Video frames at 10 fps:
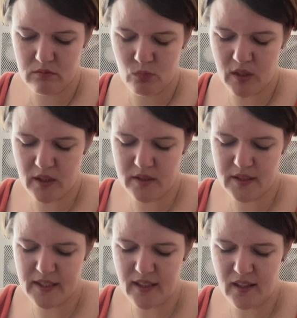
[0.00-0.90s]
well, the
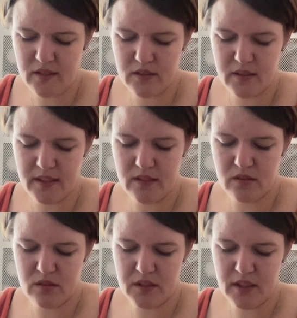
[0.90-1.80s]
yarn tends
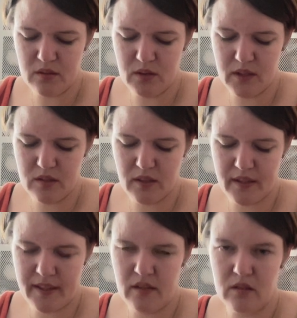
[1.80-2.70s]
to stick to it, so I
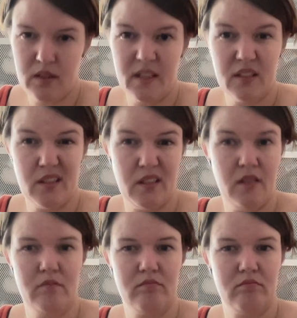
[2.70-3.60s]
cannot
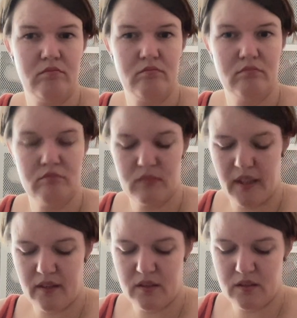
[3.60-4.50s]
easily
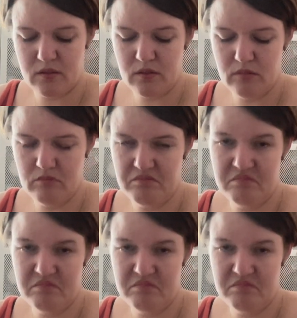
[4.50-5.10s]
get it through.